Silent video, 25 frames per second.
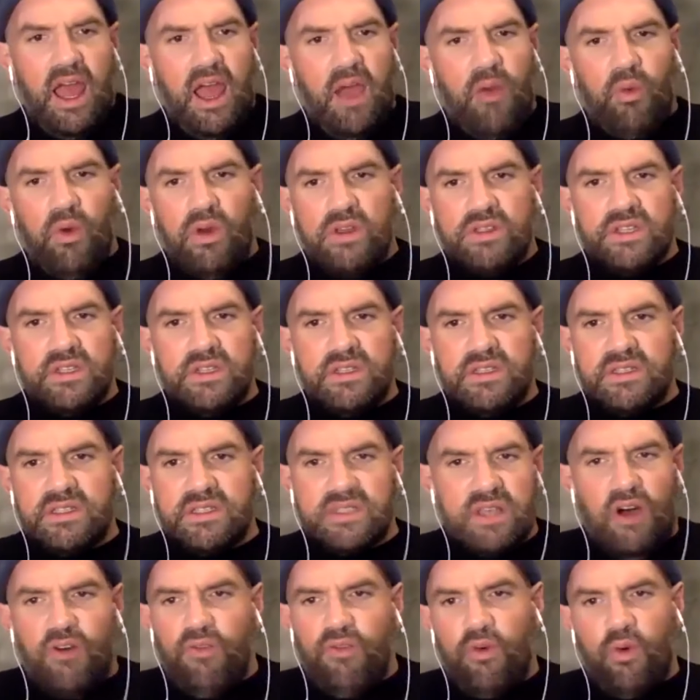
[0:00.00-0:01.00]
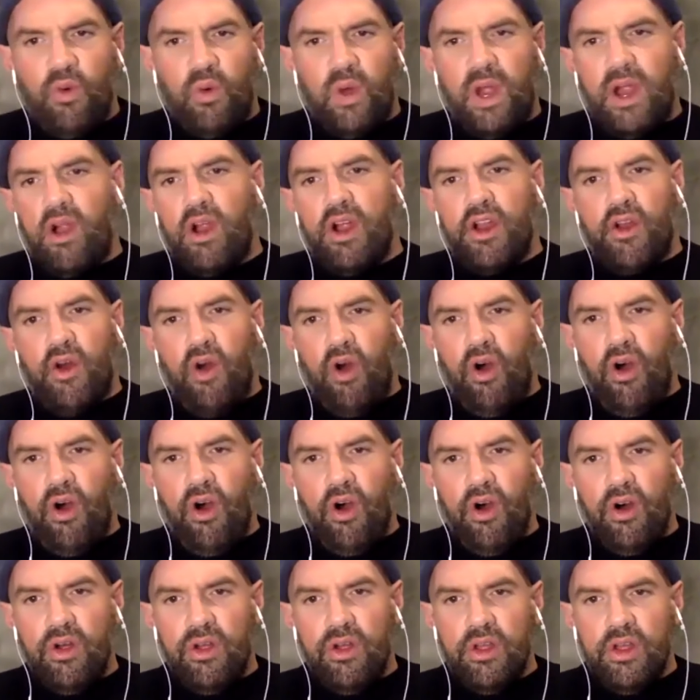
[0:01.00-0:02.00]
I, I wasn't self aware at
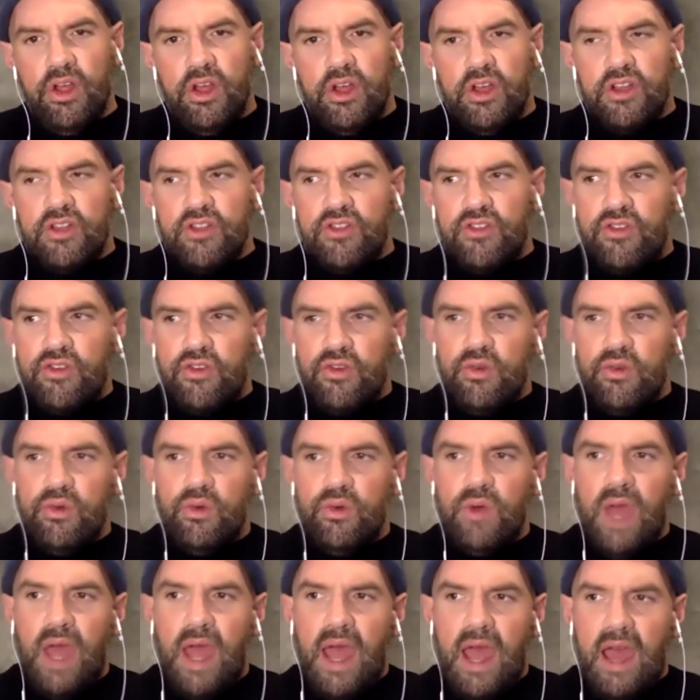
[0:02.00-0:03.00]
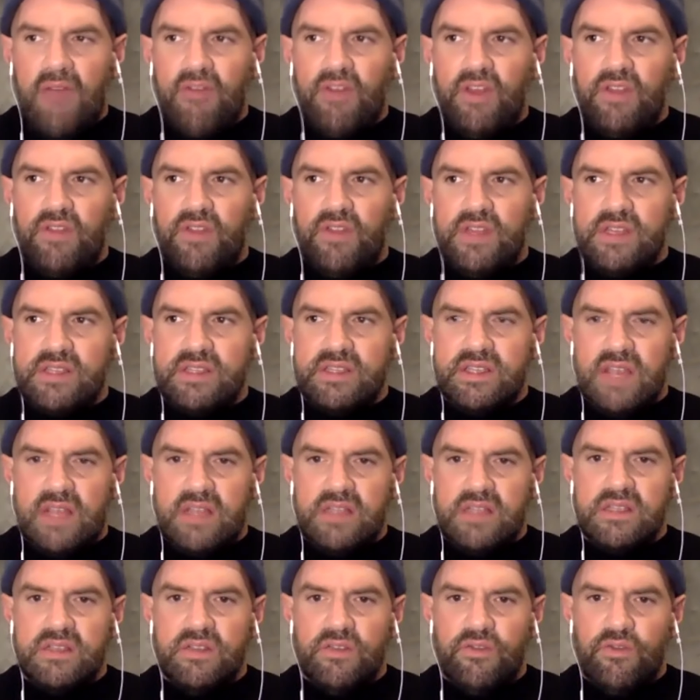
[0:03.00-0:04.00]
all to having this
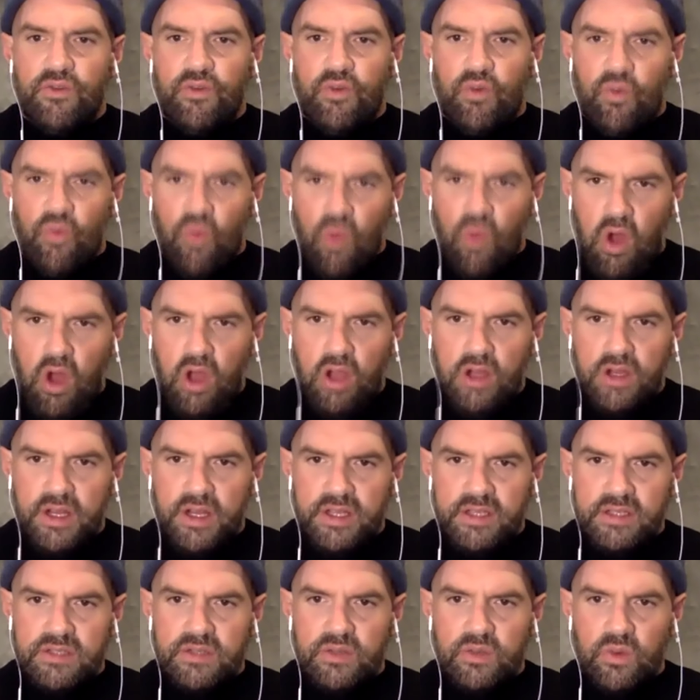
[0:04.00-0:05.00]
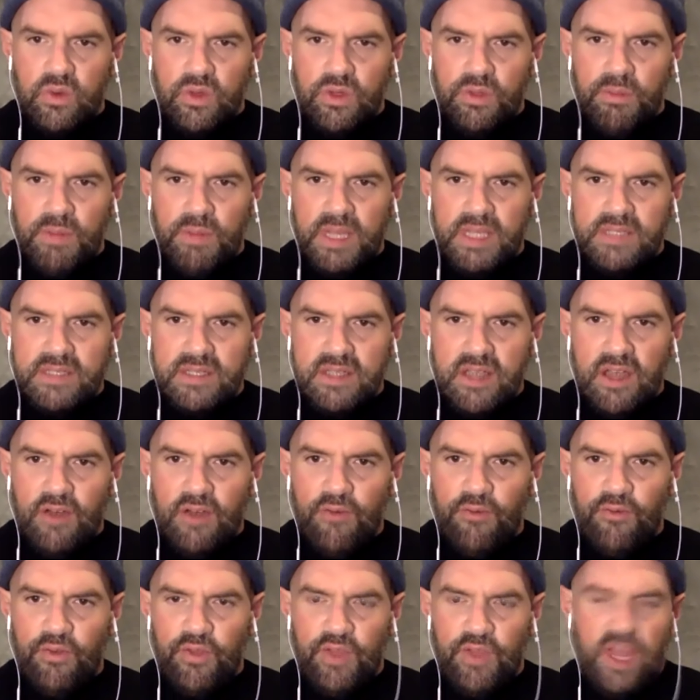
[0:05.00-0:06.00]
sense of wrongness with
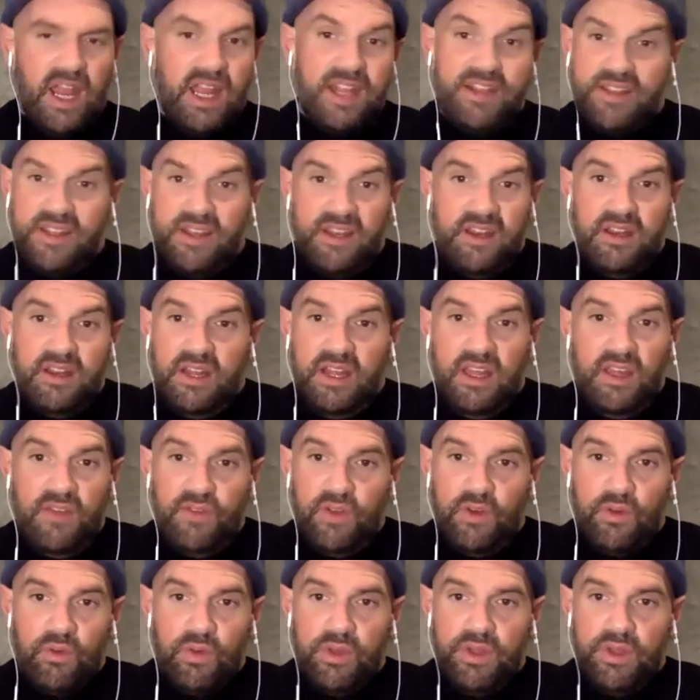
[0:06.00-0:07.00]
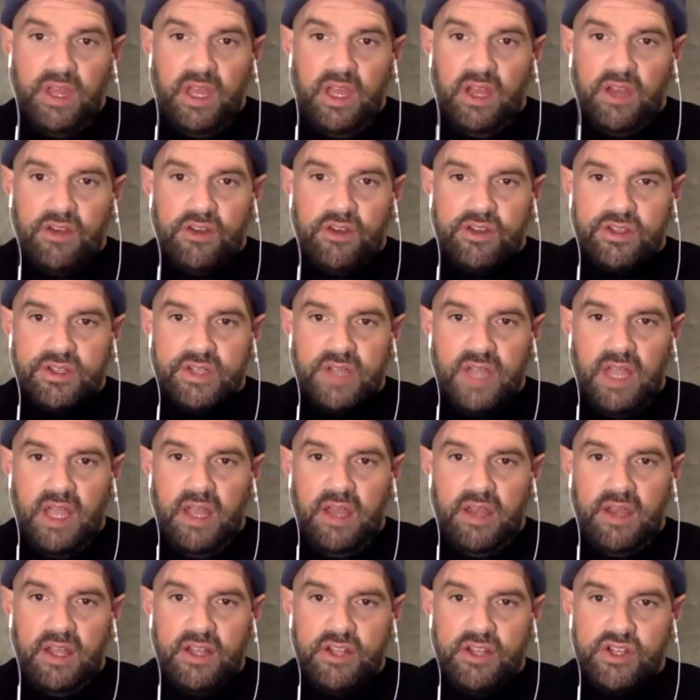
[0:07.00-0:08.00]
myself that I didn't even really
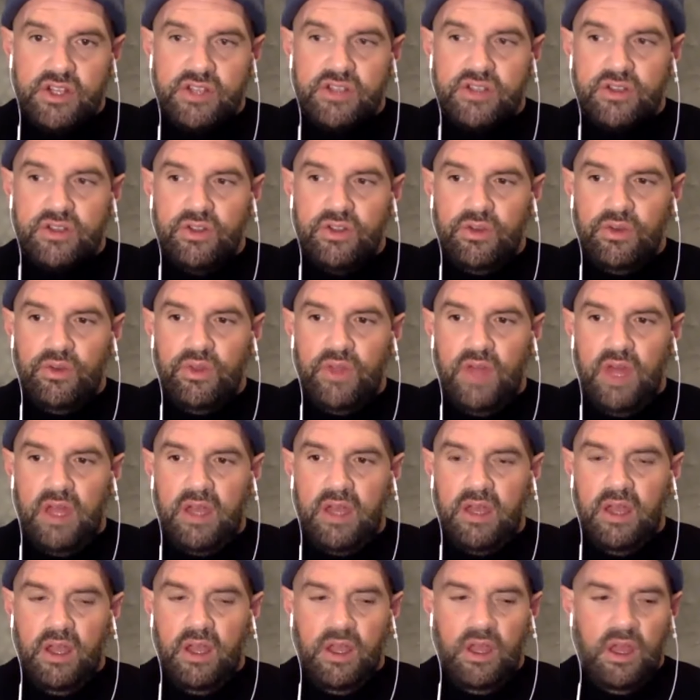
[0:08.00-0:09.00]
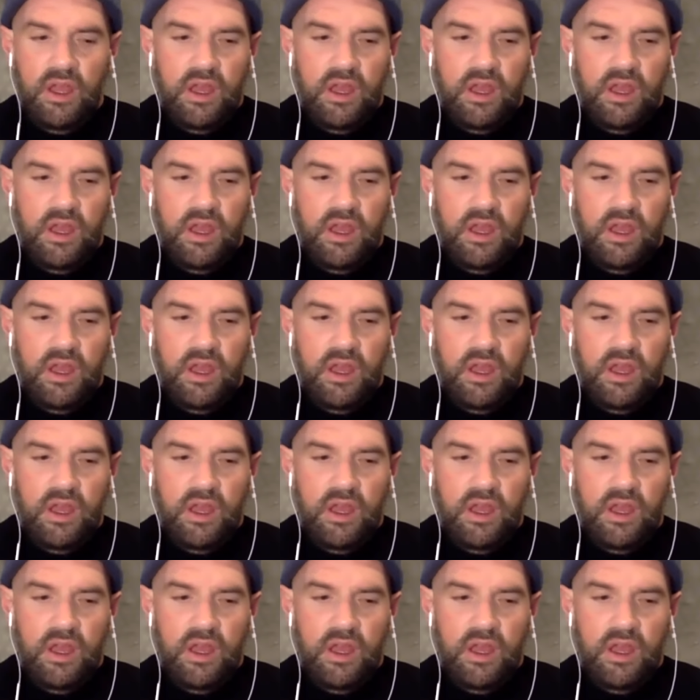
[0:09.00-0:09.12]
understand. I just knew that,